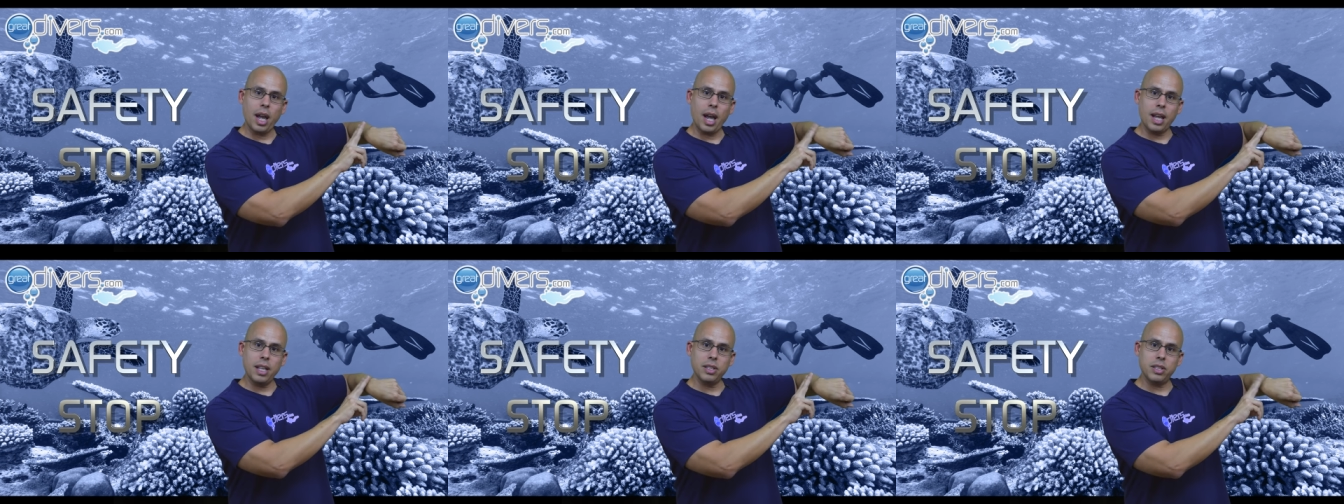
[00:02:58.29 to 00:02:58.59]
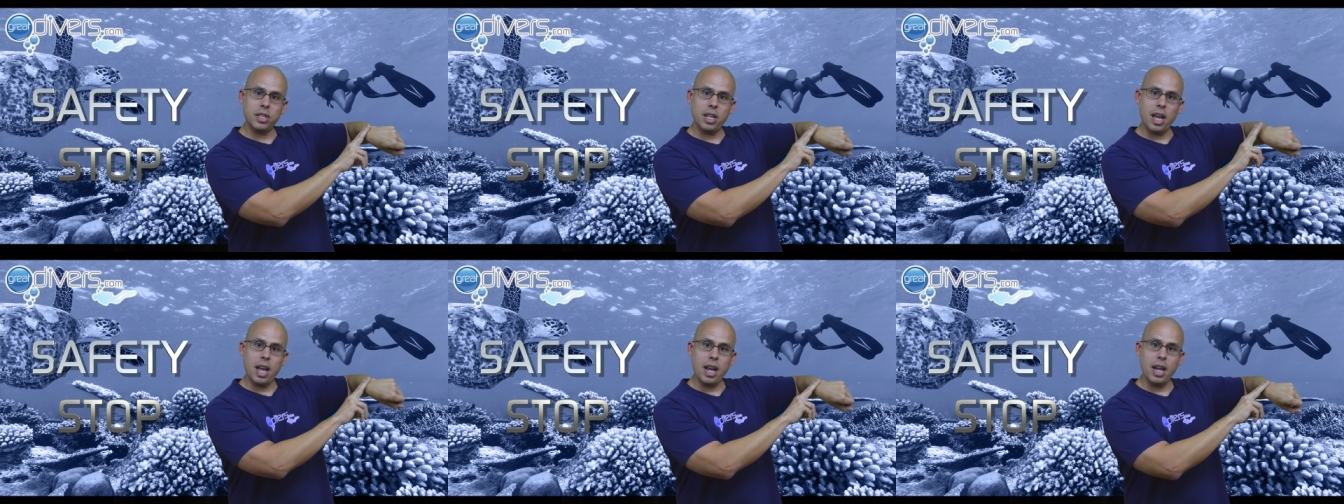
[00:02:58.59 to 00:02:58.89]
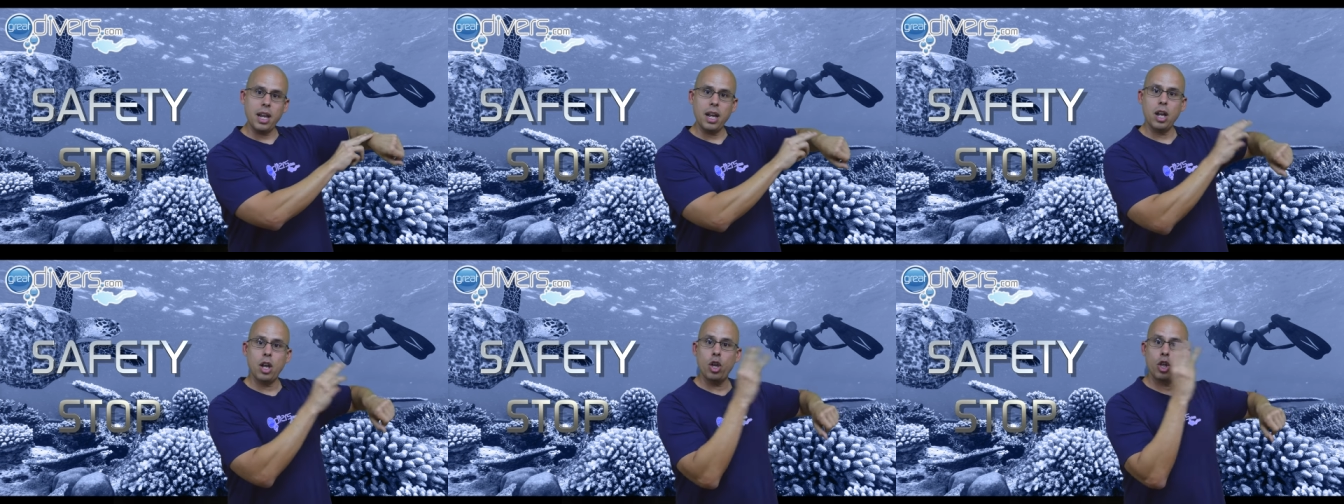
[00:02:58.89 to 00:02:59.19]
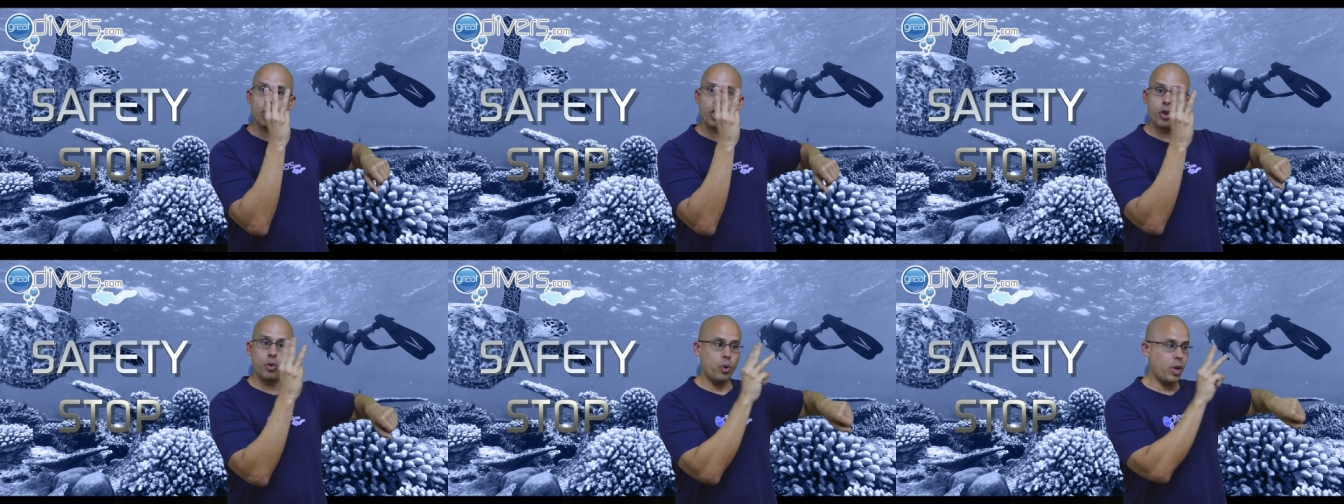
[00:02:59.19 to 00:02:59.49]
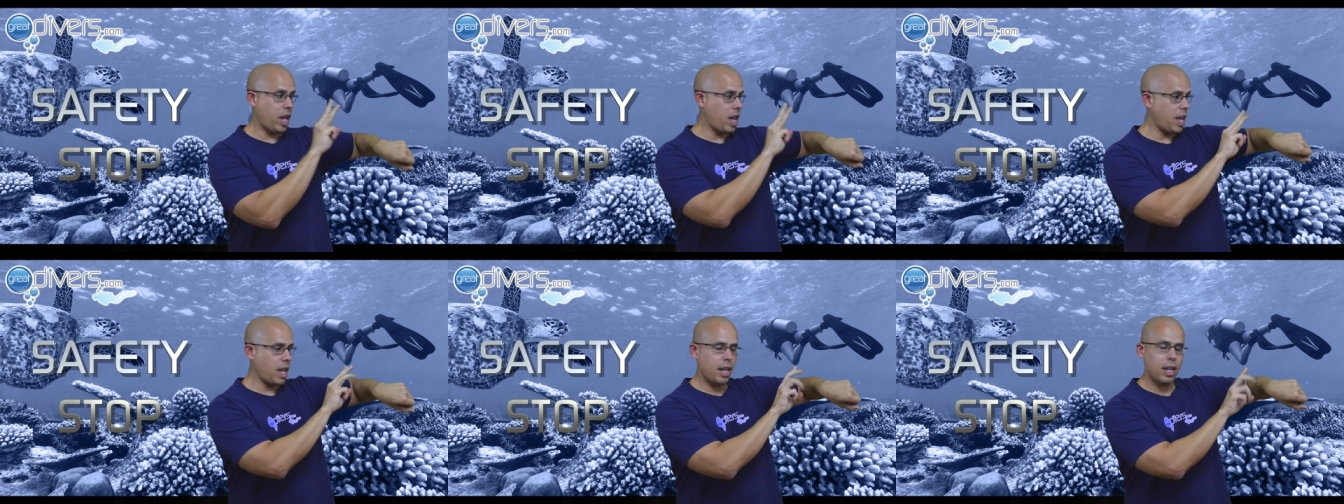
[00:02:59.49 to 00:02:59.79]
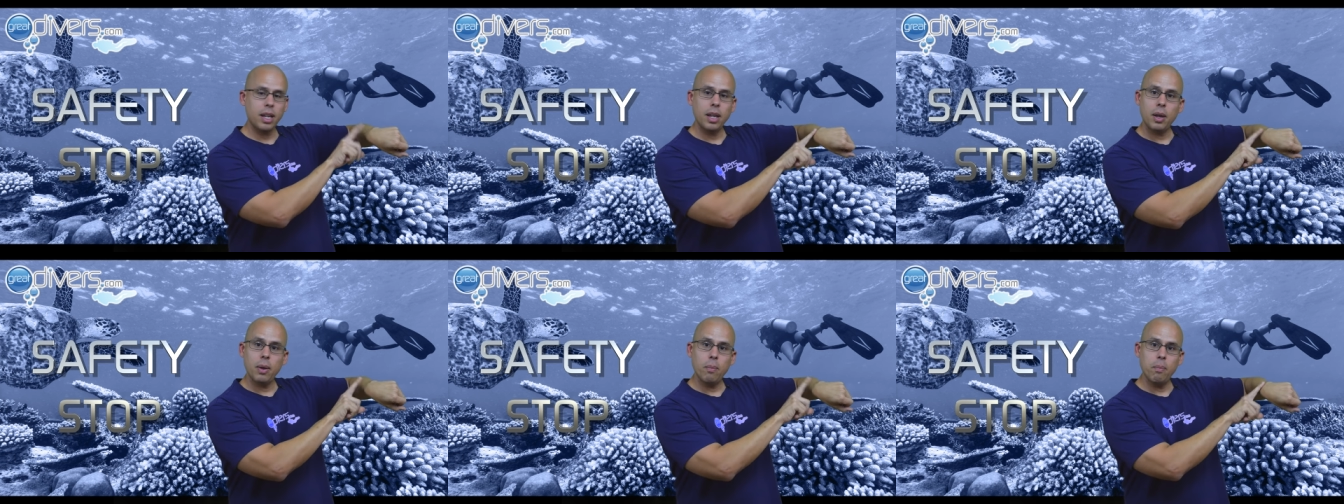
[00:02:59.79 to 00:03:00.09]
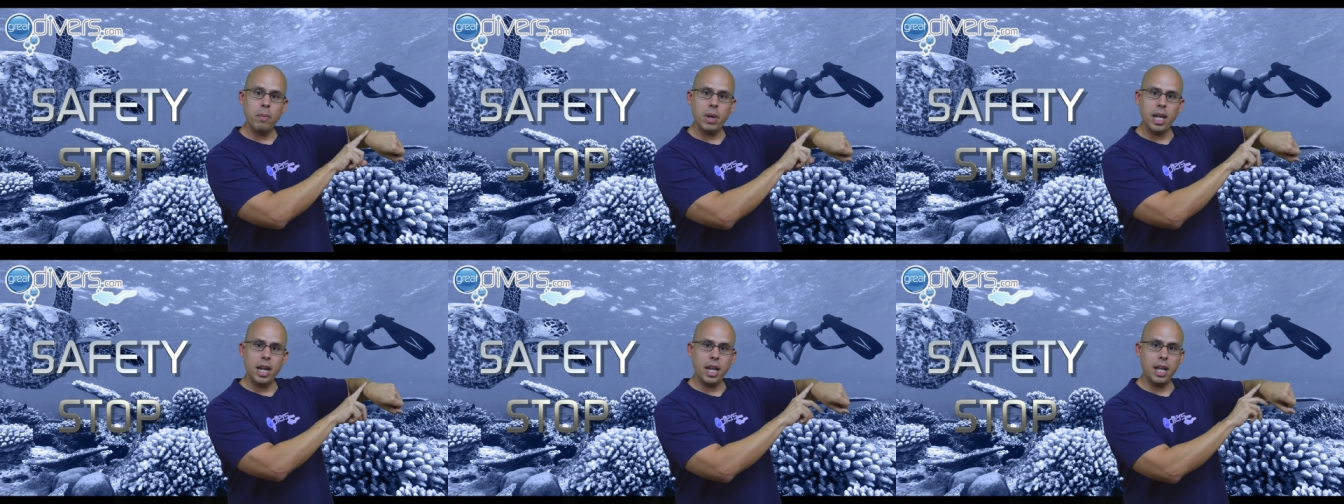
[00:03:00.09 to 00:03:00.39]
and say
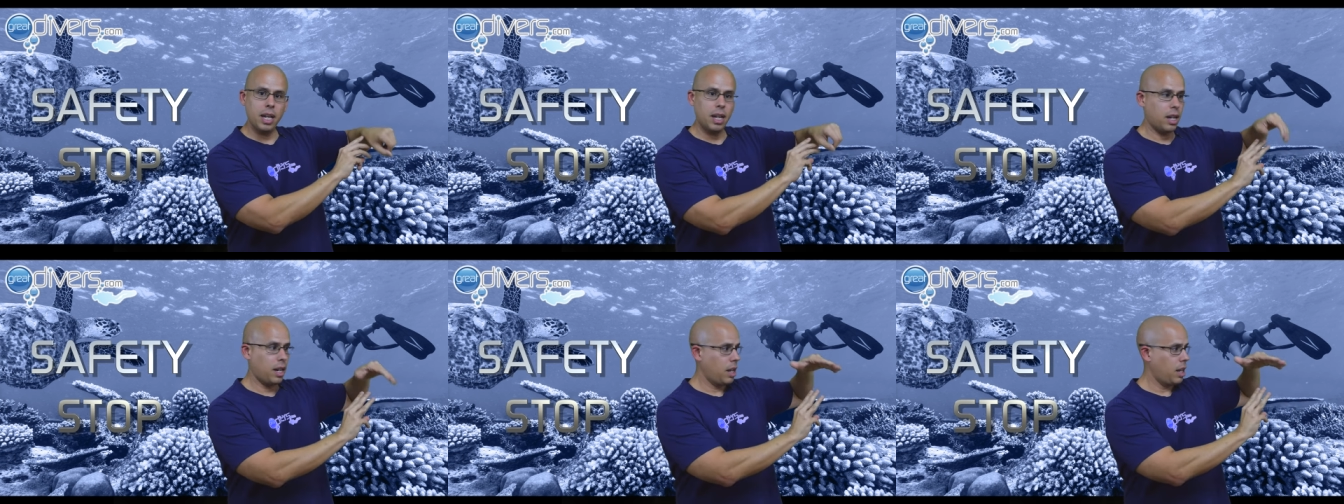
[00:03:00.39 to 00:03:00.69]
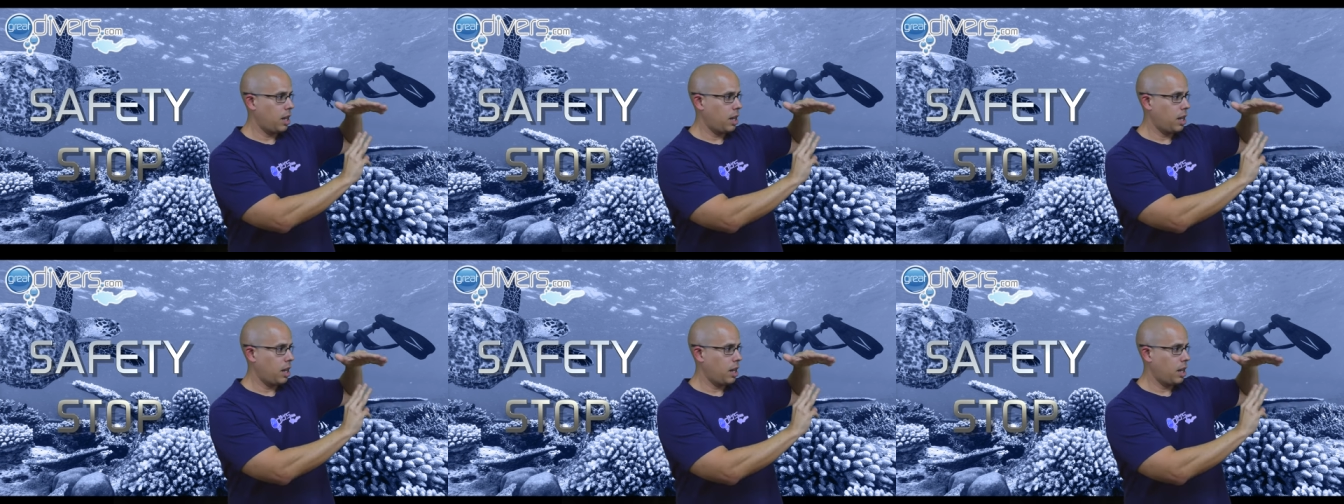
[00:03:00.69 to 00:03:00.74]
3-minute